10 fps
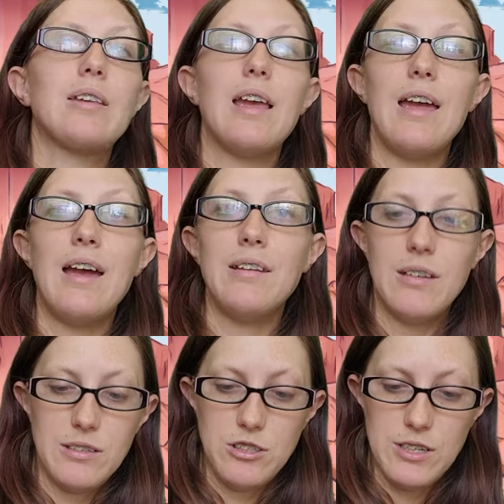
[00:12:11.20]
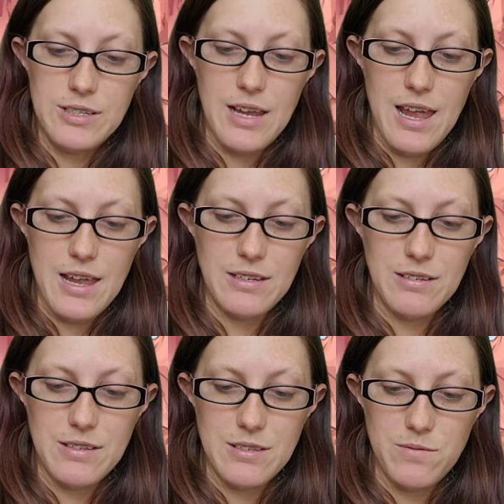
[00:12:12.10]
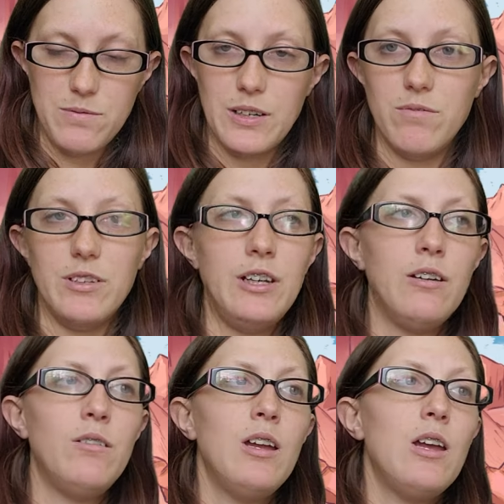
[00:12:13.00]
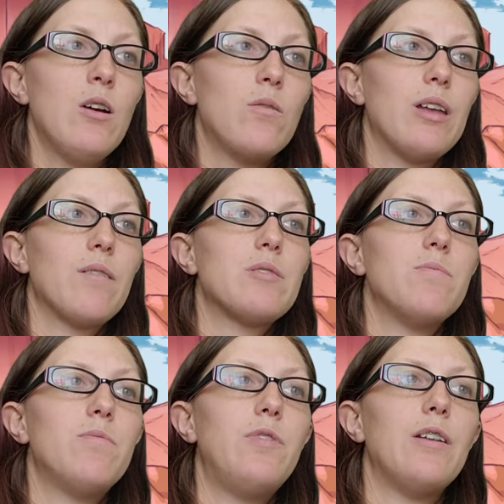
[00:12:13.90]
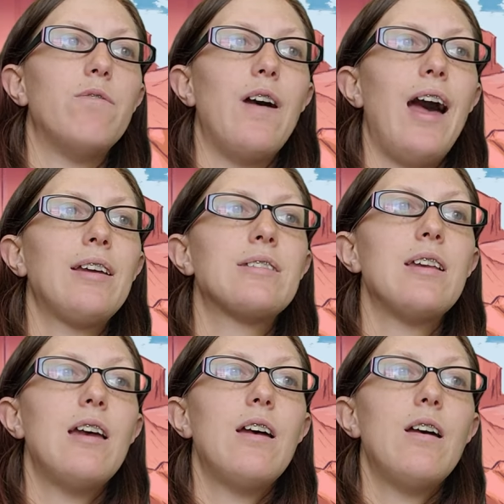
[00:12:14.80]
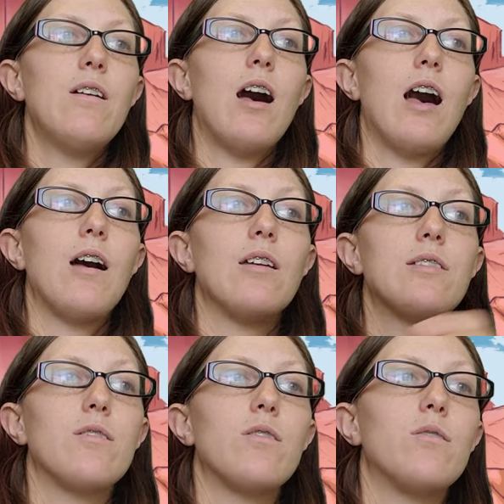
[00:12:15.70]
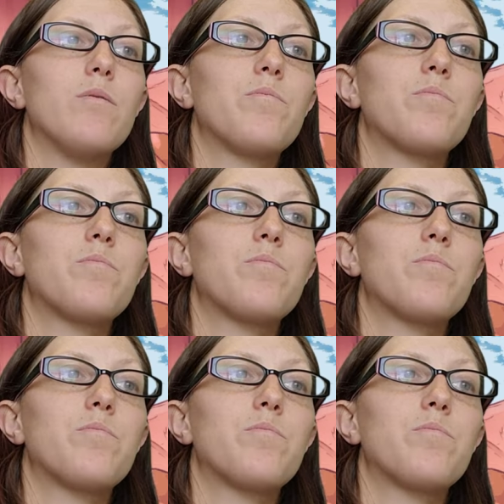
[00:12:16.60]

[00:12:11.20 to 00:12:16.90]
And just to end this fun video, we have some fun facts. Uh, so,